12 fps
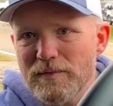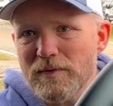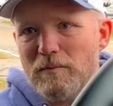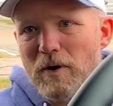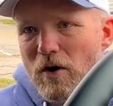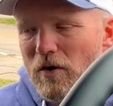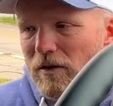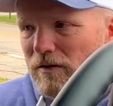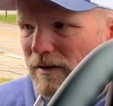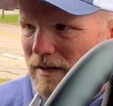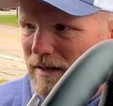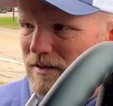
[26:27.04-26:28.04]
the ball
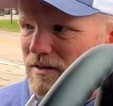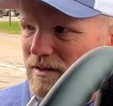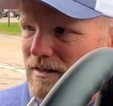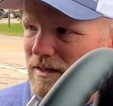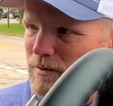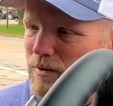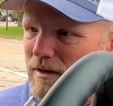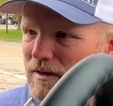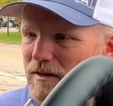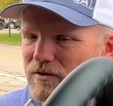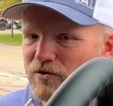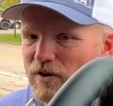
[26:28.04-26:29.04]
on the hitch and see what
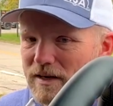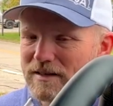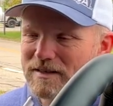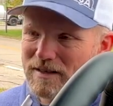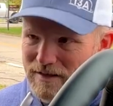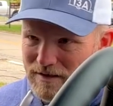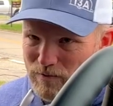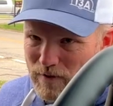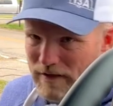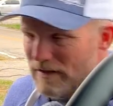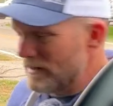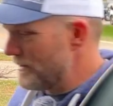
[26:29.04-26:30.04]
the truck says it
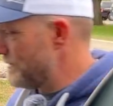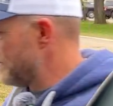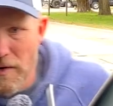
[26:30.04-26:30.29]
weighs.